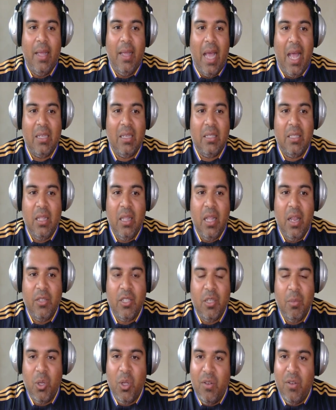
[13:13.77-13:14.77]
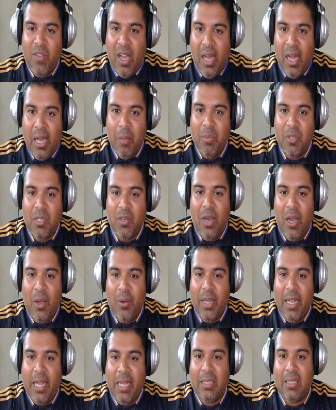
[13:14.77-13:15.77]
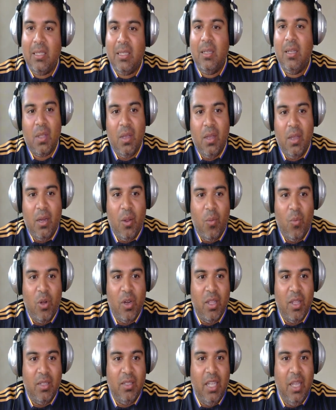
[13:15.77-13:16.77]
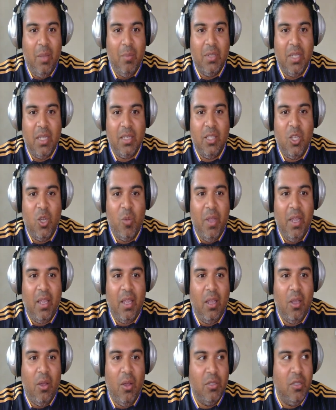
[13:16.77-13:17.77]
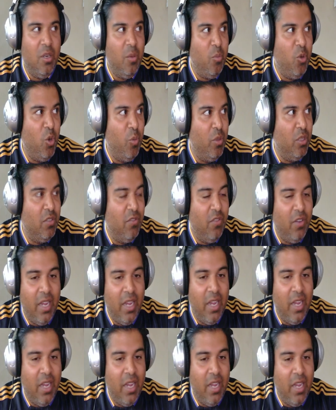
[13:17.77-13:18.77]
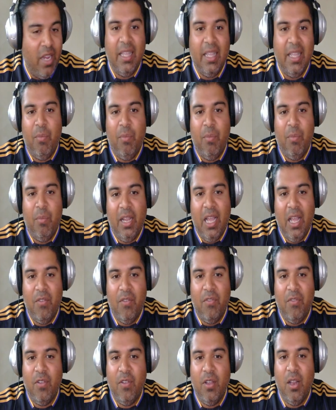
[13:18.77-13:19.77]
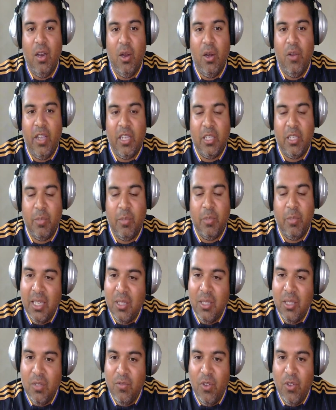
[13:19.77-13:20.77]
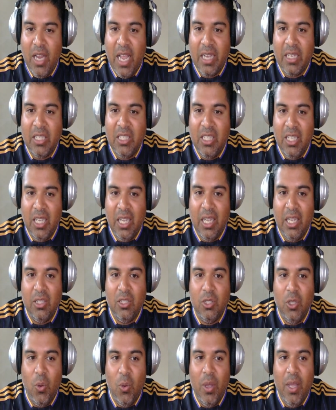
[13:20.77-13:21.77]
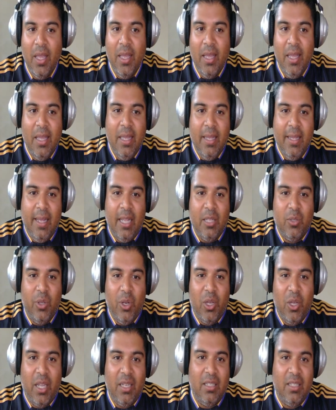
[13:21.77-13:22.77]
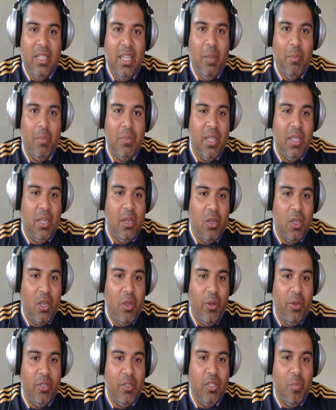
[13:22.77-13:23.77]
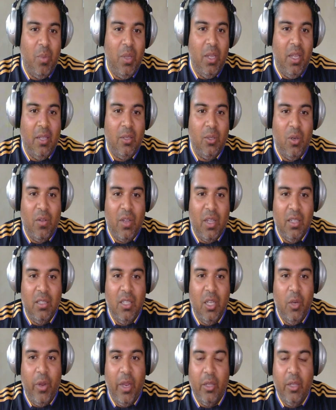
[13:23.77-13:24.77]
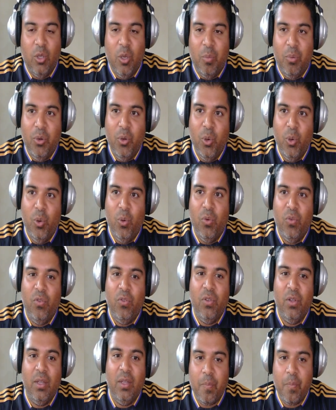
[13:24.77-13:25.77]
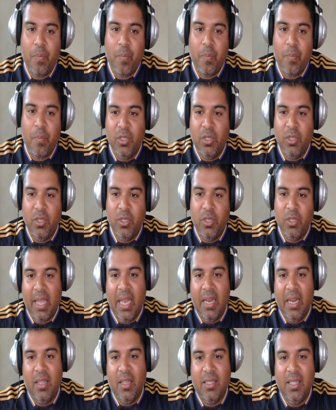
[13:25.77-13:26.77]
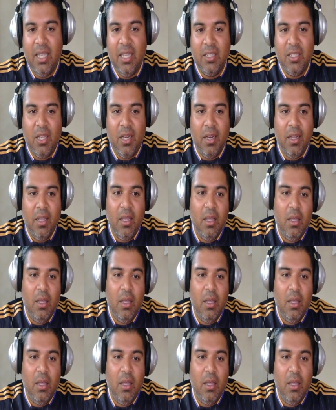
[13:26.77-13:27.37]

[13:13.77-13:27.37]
Aston, there's some good vibes around it. And they're one of the teams that's still making constant improvements for next year. They'll probably have a lot of expectations for next year. So as we look at teams that are going to be sort of continuing to improve towards this back end of the season,